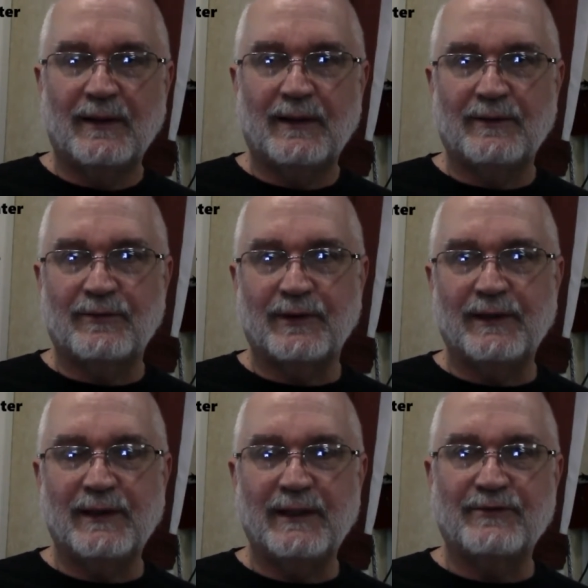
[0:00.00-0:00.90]
So you
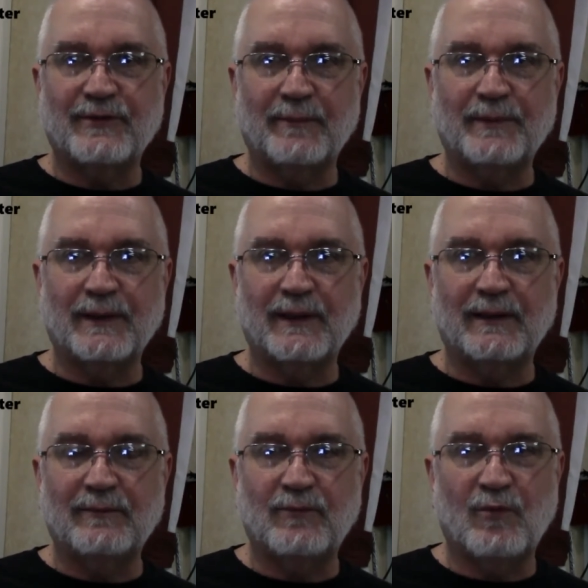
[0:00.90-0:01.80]
need
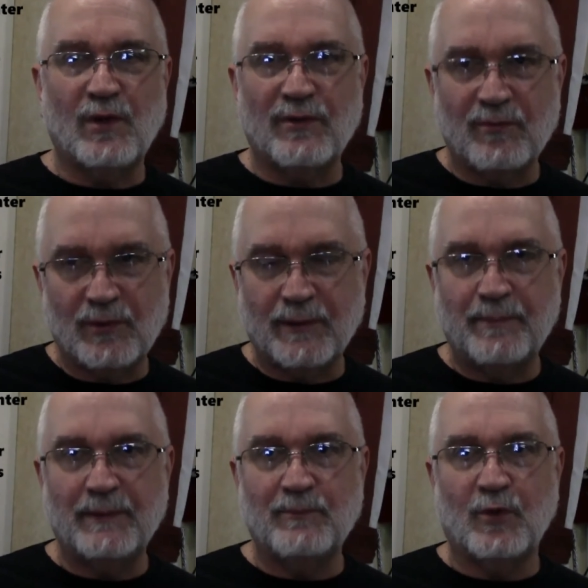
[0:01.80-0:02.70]
something with, with a
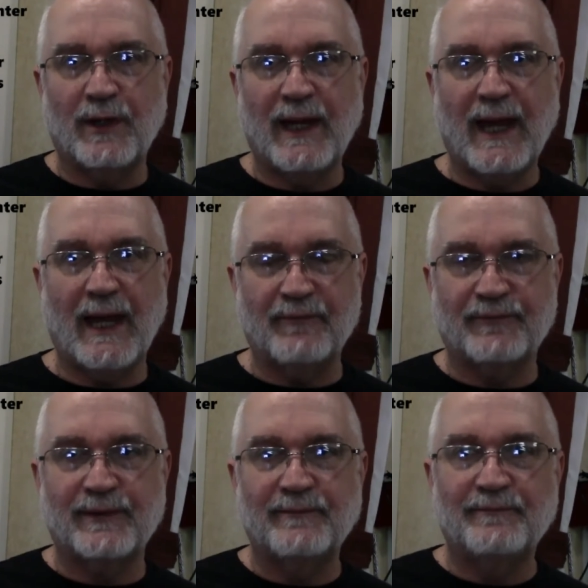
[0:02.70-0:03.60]
bit more
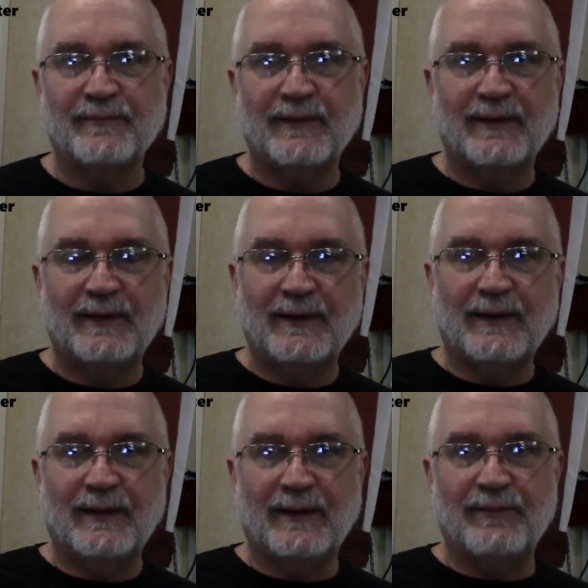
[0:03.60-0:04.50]
heft
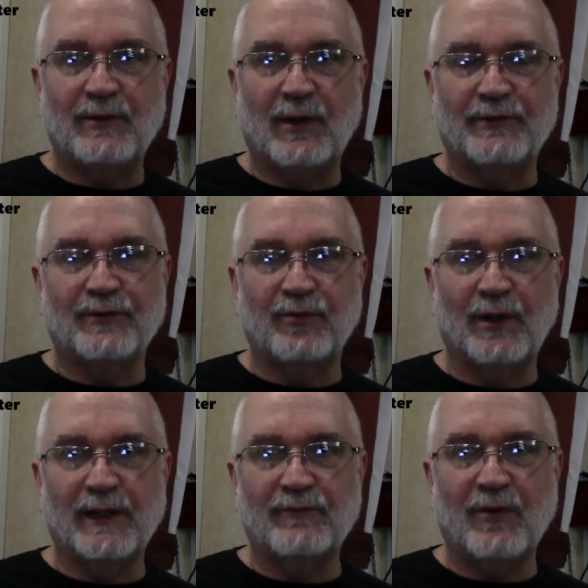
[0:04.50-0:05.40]
if you want to
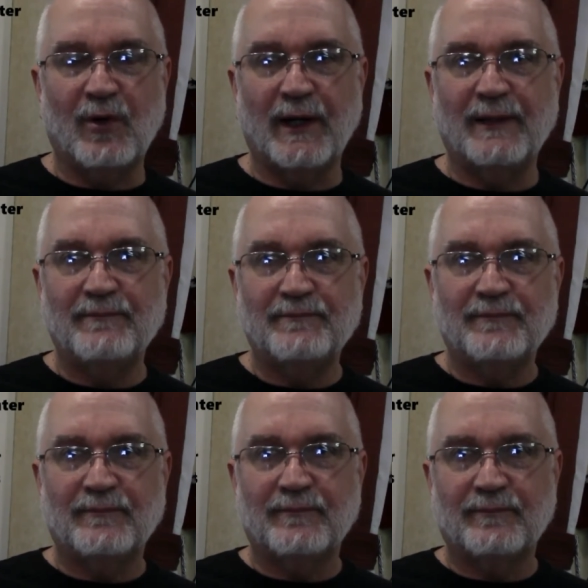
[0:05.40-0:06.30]
really avoid
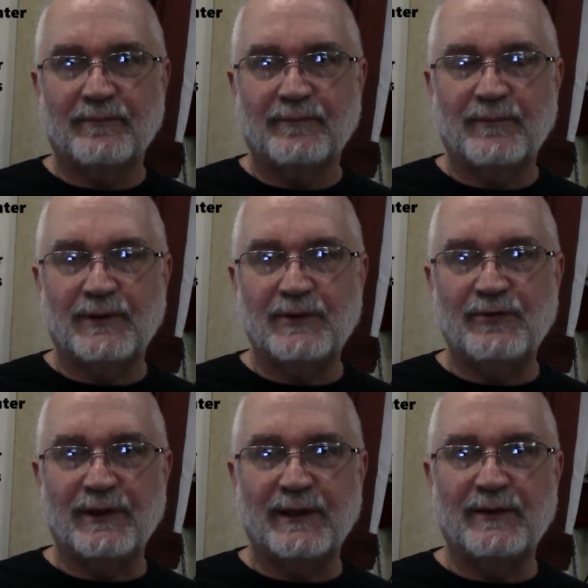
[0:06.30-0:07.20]

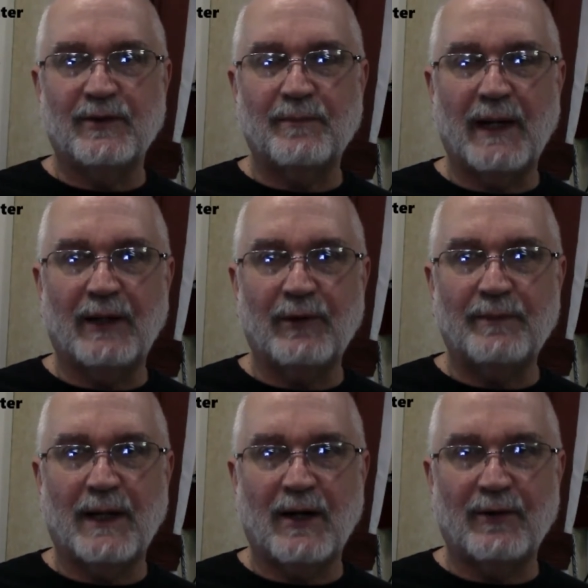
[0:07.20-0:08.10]
using your battery
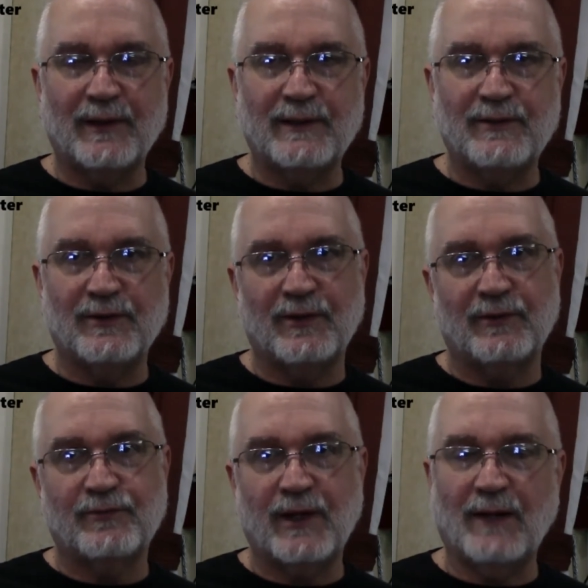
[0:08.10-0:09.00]
power in your
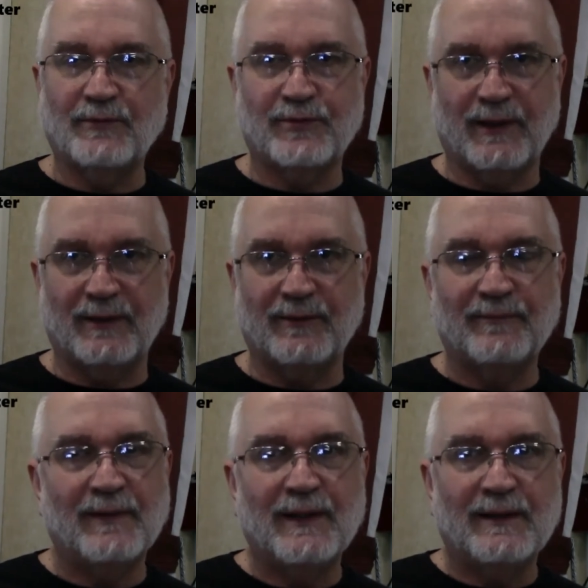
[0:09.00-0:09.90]
travel trailer,
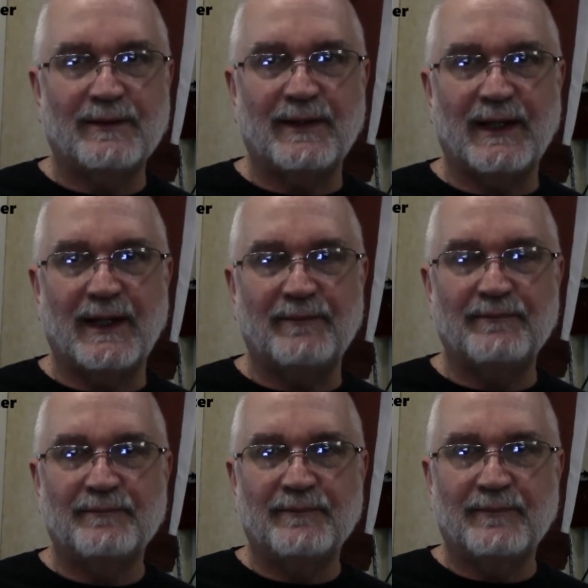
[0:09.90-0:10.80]
then
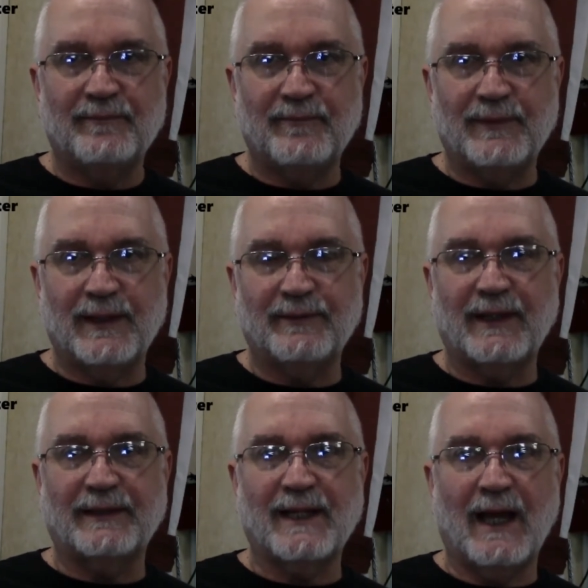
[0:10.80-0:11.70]
get
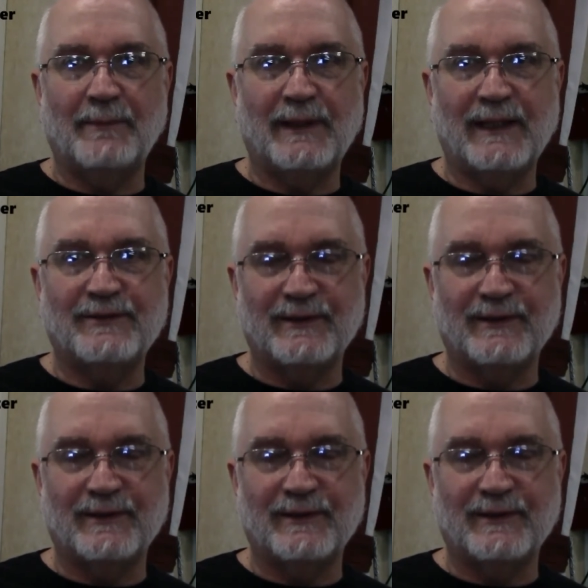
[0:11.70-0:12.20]
that combination